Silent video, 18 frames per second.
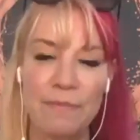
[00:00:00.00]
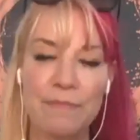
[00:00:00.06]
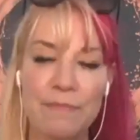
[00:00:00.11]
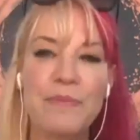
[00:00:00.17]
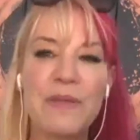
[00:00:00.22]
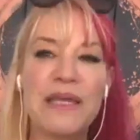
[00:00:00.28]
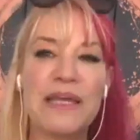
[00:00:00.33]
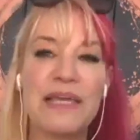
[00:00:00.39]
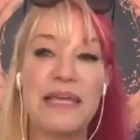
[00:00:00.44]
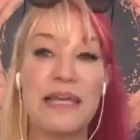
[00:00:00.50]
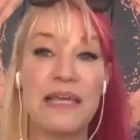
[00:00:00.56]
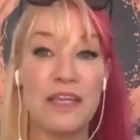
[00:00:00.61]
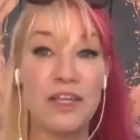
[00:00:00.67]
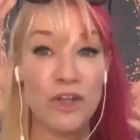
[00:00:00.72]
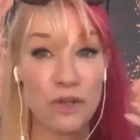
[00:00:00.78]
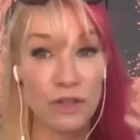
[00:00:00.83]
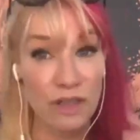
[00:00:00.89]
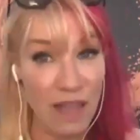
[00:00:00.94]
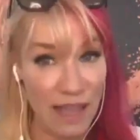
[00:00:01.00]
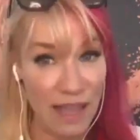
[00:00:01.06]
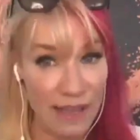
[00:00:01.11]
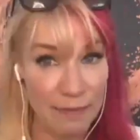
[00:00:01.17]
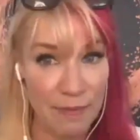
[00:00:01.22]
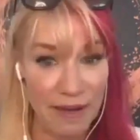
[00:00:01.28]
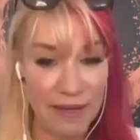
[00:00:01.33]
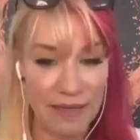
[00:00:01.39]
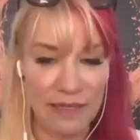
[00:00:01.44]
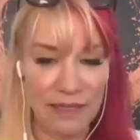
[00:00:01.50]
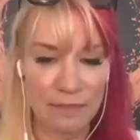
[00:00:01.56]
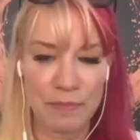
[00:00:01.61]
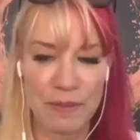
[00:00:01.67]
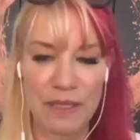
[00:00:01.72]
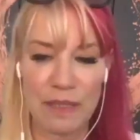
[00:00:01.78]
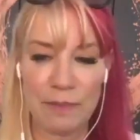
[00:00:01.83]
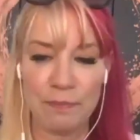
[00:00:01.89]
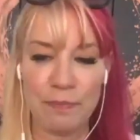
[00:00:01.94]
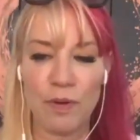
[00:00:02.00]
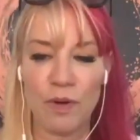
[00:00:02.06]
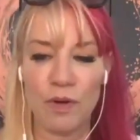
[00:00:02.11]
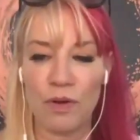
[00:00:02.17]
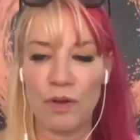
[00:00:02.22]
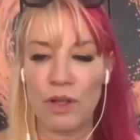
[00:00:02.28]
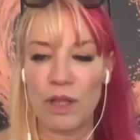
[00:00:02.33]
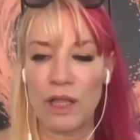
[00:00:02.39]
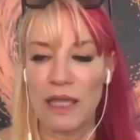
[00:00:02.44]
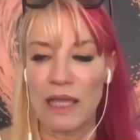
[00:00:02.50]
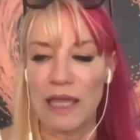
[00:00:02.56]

picking your like-minded people